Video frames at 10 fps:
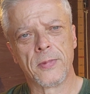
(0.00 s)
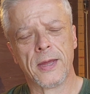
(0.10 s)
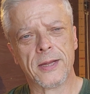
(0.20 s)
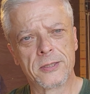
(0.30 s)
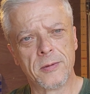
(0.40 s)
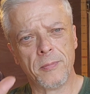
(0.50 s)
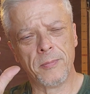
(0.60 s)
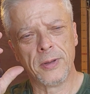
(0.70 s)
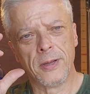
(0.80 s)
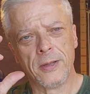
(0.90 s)
That's
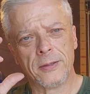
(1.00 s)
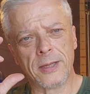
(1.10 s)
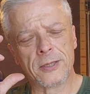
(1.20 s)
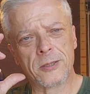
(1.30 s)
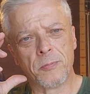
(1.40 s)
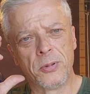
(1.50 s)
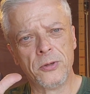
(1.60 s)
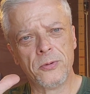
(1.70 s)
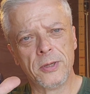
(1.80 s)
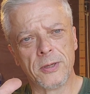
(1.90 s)
the
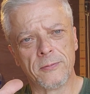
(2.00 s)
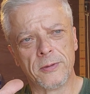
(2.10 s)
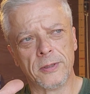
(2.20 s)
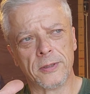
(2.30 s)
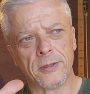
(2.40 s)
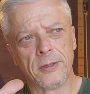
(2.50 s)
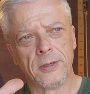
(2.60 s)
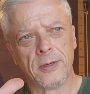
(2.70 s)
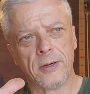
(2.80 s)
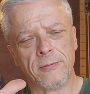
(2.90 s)
beauty
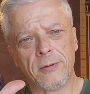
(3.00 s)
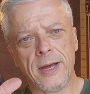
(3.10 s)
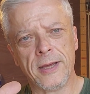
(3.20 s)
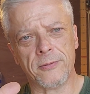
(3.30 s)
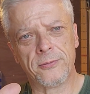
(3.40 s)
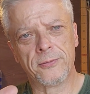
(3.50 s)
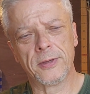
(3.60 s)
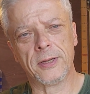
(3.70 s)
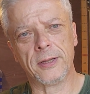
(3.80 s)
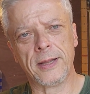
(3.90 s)
of life.
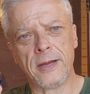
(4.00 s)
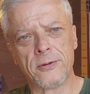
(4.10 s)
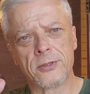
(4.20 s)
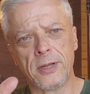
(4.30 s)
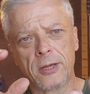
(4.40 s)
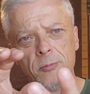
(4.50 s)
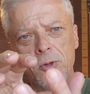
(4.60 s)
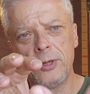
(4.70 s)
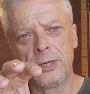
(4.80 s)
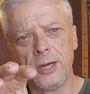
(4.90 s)
It allows the
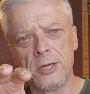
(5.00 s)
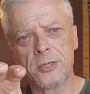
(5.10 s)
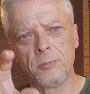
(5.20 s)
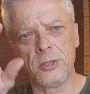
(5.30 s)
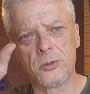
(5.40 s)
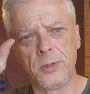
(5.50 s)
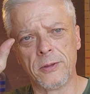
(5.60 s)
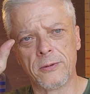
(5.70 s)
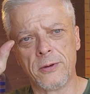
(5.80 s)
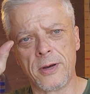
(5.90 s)
communication
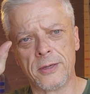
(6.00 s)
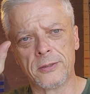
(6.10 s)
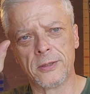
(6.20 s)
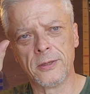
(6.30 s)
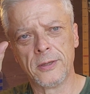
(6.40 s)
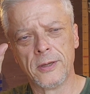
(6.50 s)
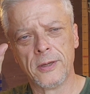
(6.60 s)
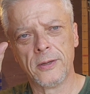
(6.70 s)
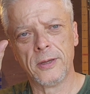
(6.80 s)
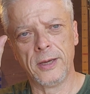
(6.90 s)
between thought
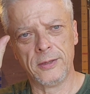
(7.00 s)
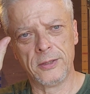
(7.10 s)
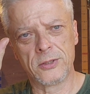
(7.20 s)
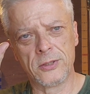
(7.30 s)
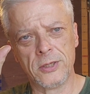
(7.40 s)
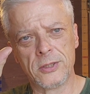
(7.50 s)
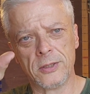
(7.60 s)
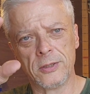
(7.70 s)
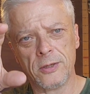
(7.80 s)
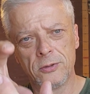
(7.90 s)
and
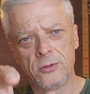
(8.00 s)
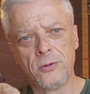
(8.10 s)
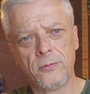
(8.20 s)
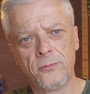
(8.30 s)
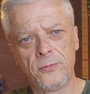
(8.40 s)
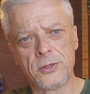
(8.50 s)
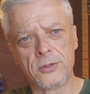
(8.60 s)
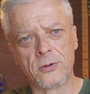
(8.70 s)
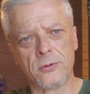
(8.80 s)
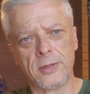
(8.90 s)
decision to
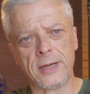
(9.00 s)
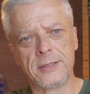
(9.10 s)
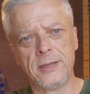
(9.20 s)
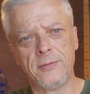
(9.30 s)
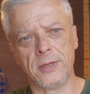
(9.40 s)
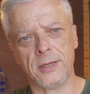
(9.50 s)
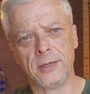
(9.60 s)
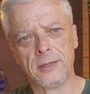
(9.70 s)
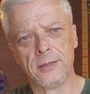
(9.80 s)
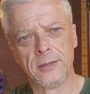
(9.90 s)
physical activity.
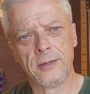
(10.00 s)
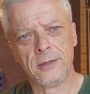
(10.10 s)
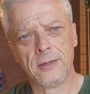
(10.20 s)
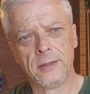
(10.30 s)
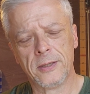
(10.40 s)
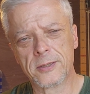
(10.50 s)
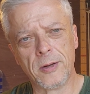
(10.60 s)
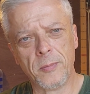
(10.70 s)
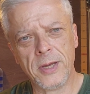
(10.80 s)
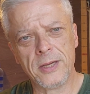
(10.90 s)
It's an
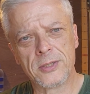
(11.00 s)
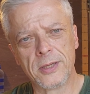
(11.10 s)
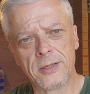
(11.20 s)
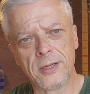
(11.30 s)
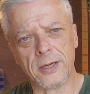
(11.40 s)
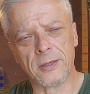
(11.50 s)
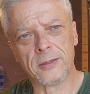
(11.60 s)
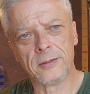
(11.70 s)
amazing thing.